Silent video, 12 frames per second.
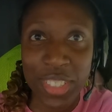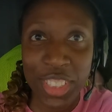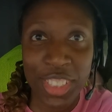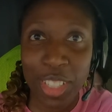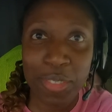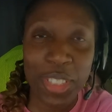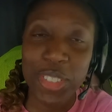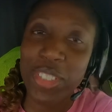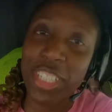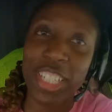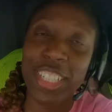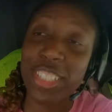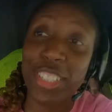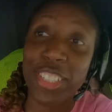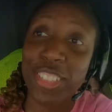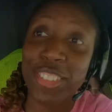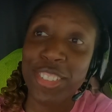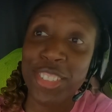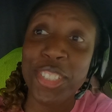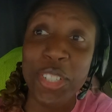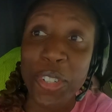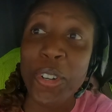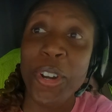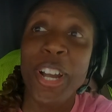Just something new that I learned.
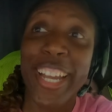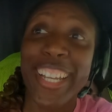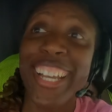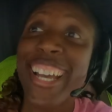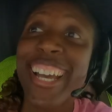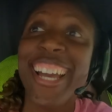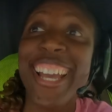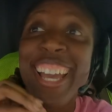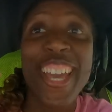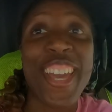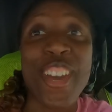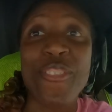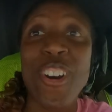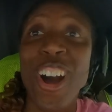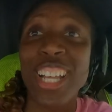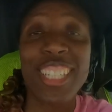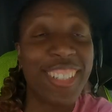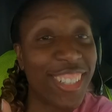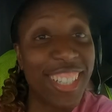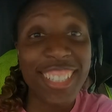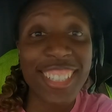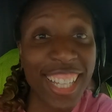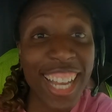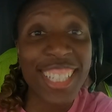So if all your
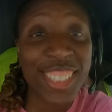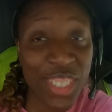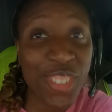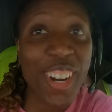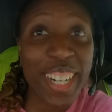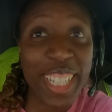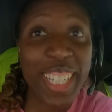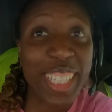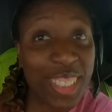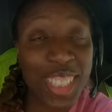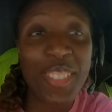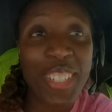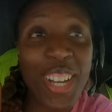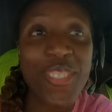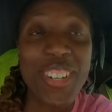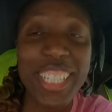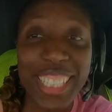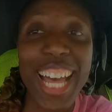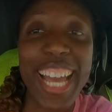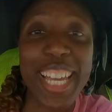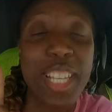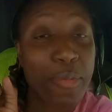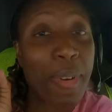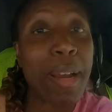other lights are working except that one
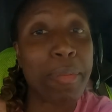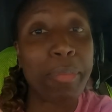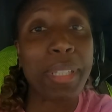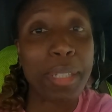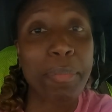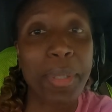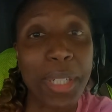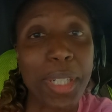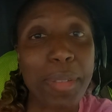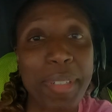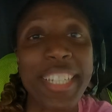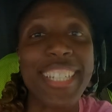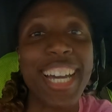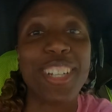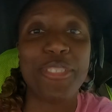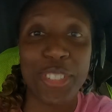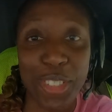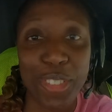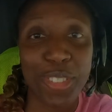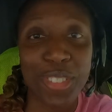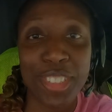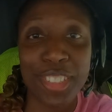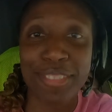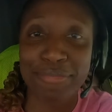light, it's probably the bulb and not a
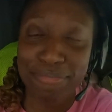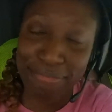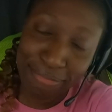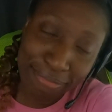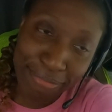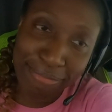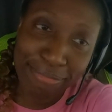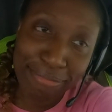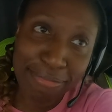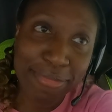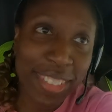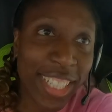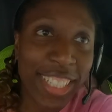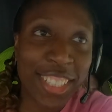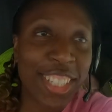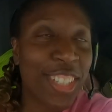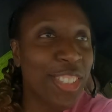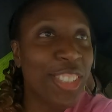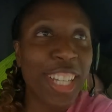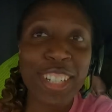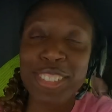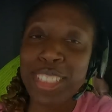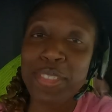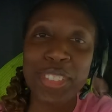fuse. You know, you
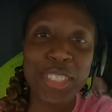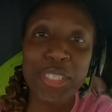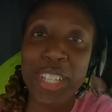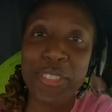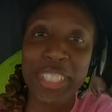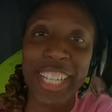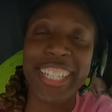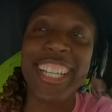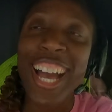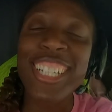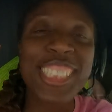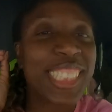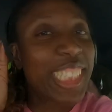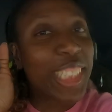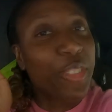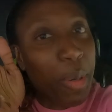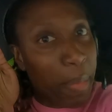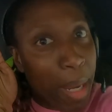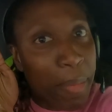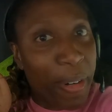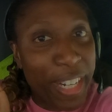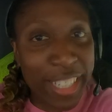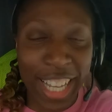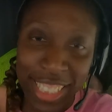learn something new every day. Now I just need to remember
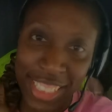it.